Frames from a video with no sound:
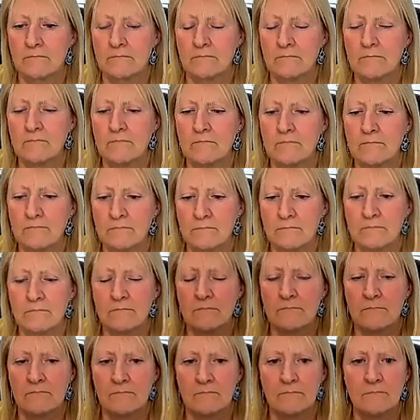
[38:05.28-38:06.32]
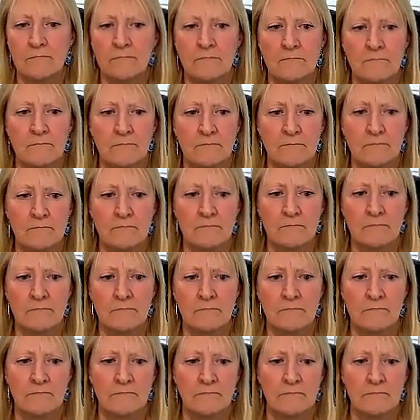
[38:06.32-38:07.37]

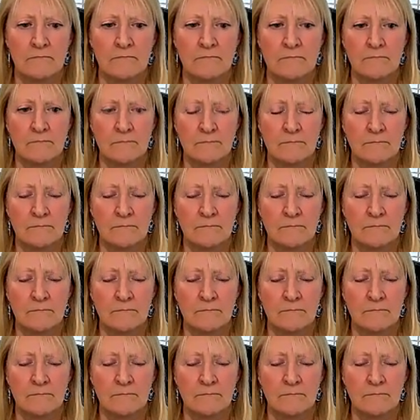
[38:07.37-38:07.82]
[no speech]